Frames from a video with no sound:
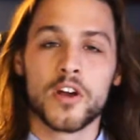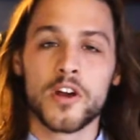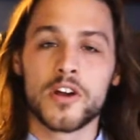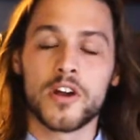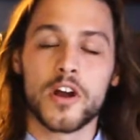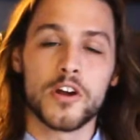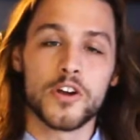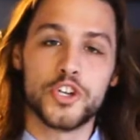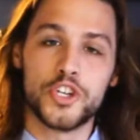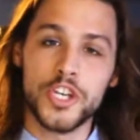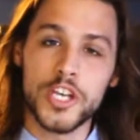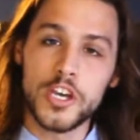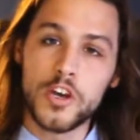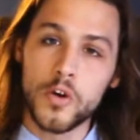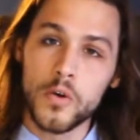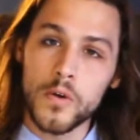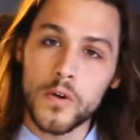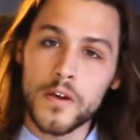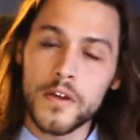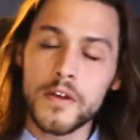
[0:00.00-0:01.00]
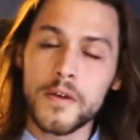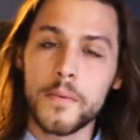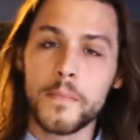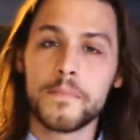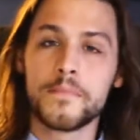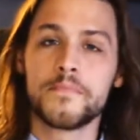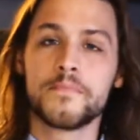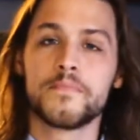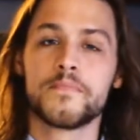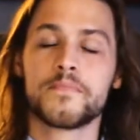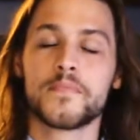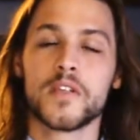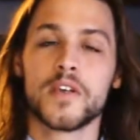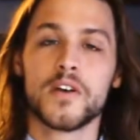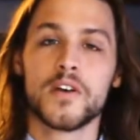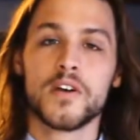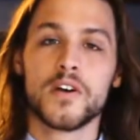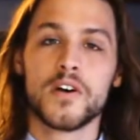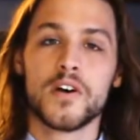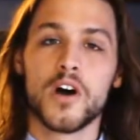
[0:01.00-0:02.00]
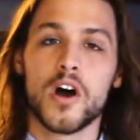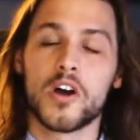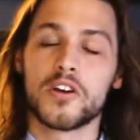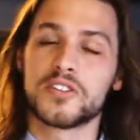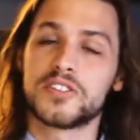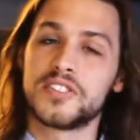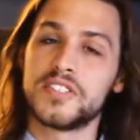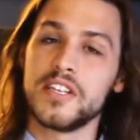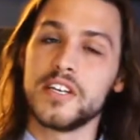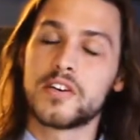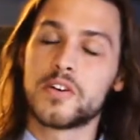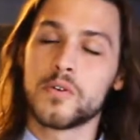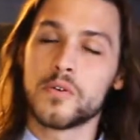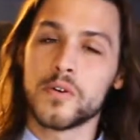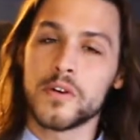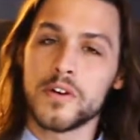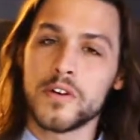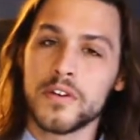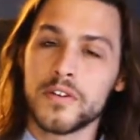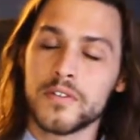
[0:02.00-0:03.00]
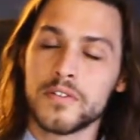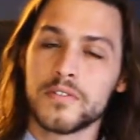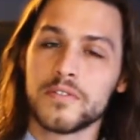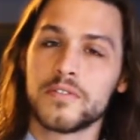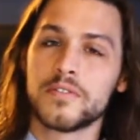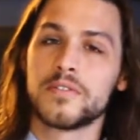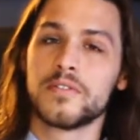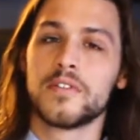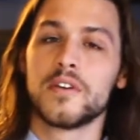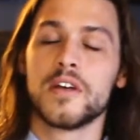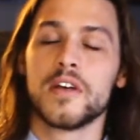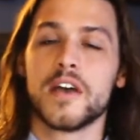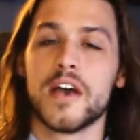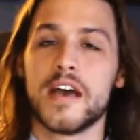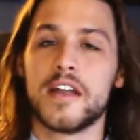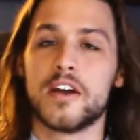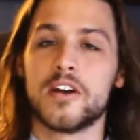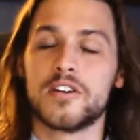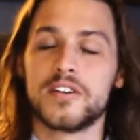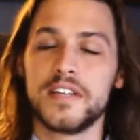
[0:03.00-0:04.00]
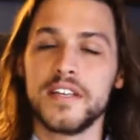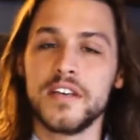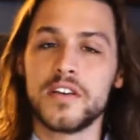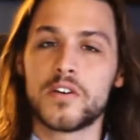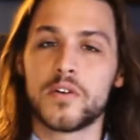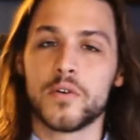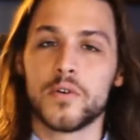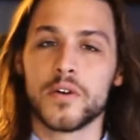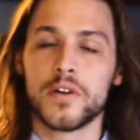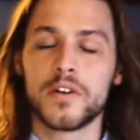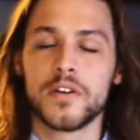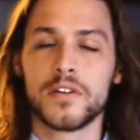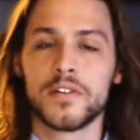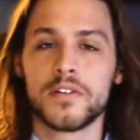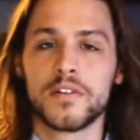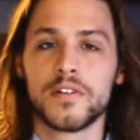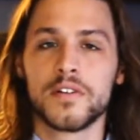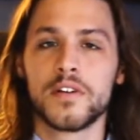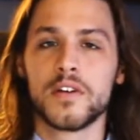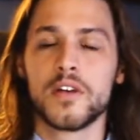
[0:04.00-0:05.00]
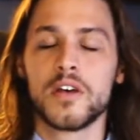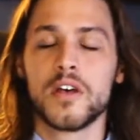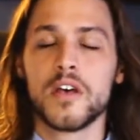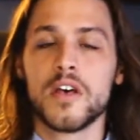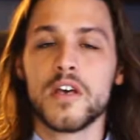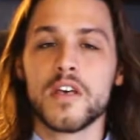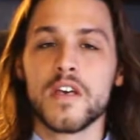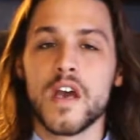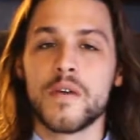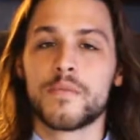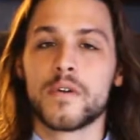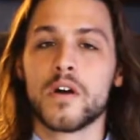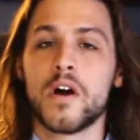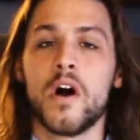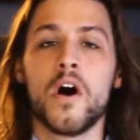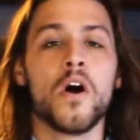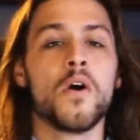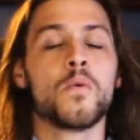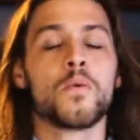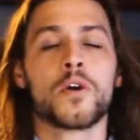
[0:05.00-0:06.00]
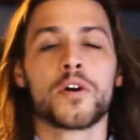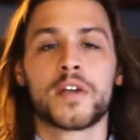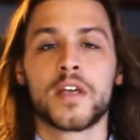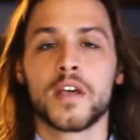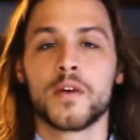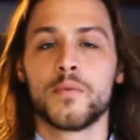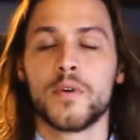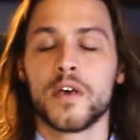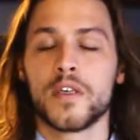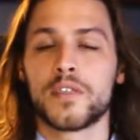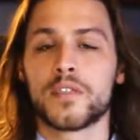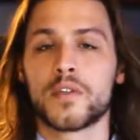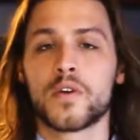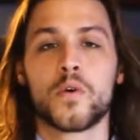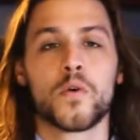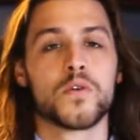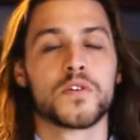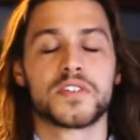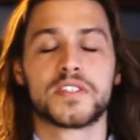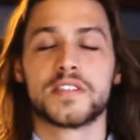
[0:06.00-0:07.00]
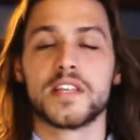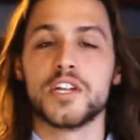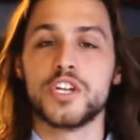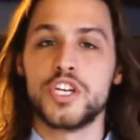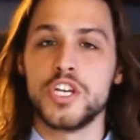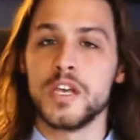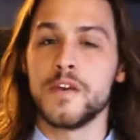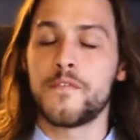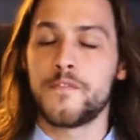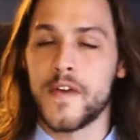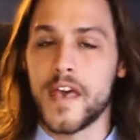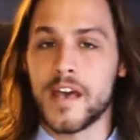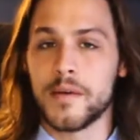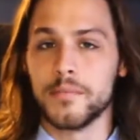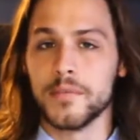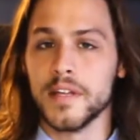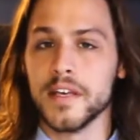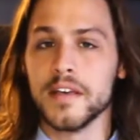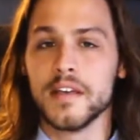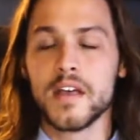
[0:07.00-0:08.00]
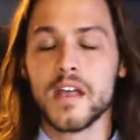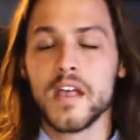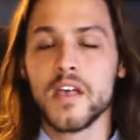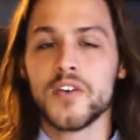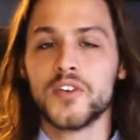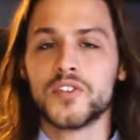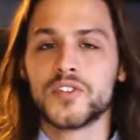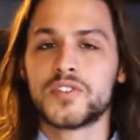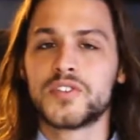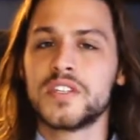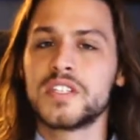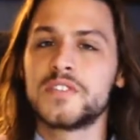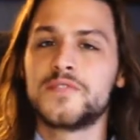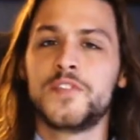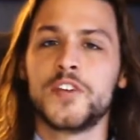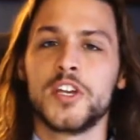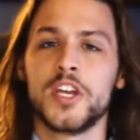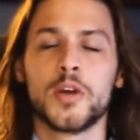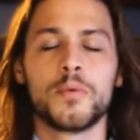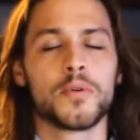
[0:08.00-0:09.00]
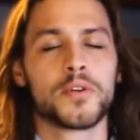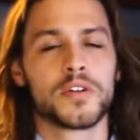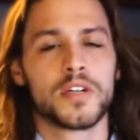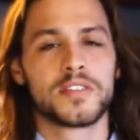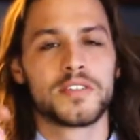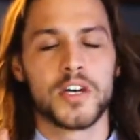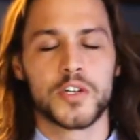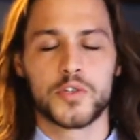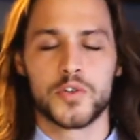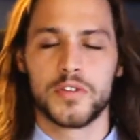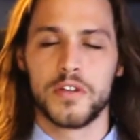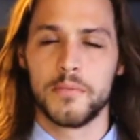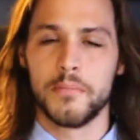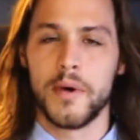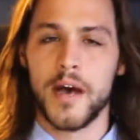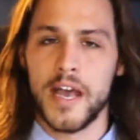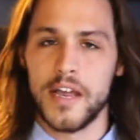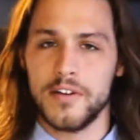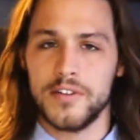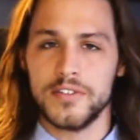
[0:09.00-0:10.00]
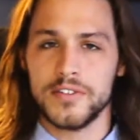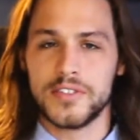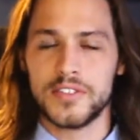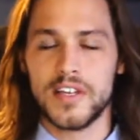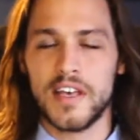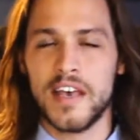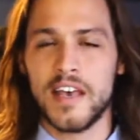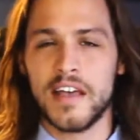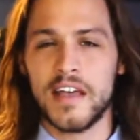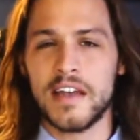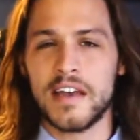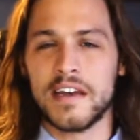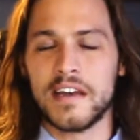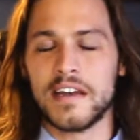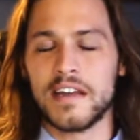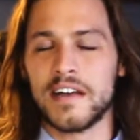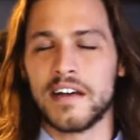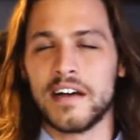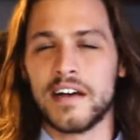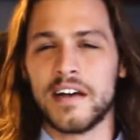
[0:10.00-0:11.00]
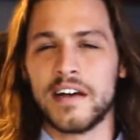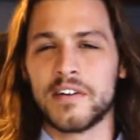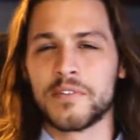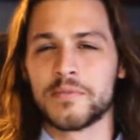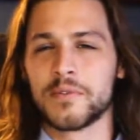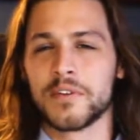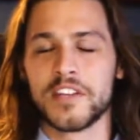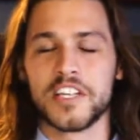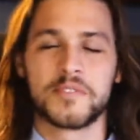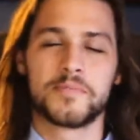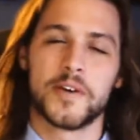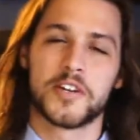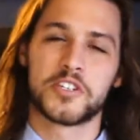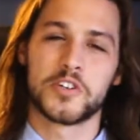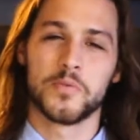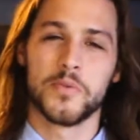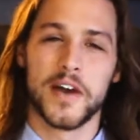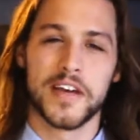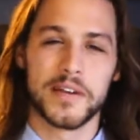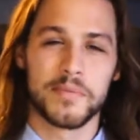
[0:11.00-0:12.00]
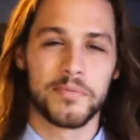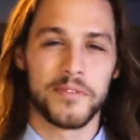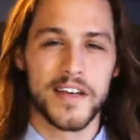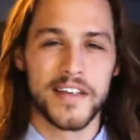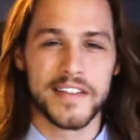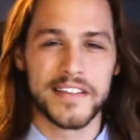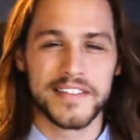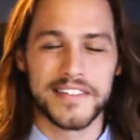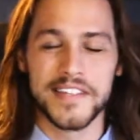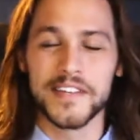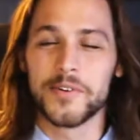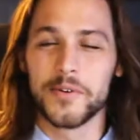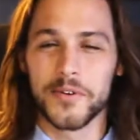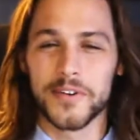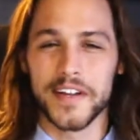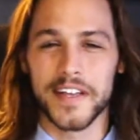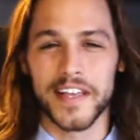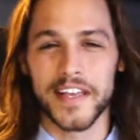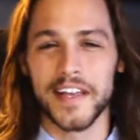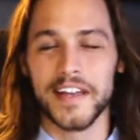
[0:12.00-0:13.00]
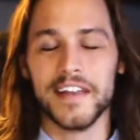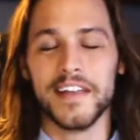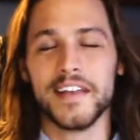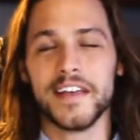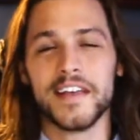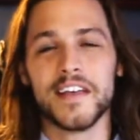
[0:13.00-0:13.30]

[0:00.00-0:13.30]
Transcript: learned our G chord, our C chord, and our D chord, and we're all working with chords in the G family. So this video, we're going to touch on the minors and a really special way to play the C chord again.